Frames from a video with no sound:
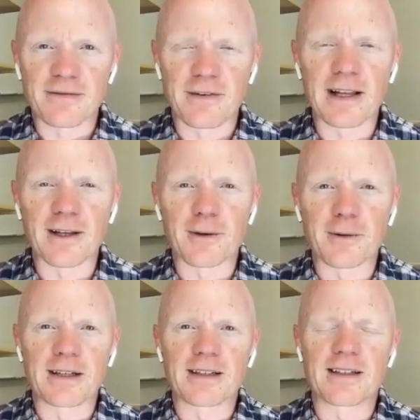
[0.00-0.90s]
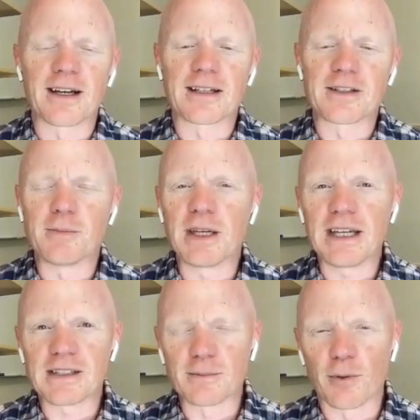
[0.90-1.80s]
a fellow, to me,
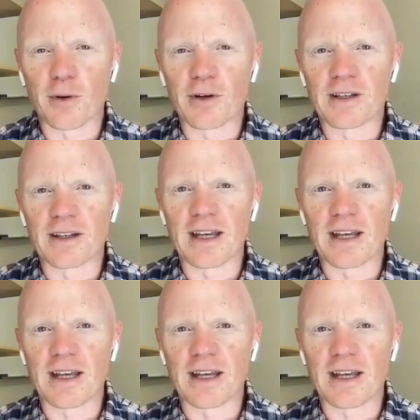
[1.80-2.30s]
it's important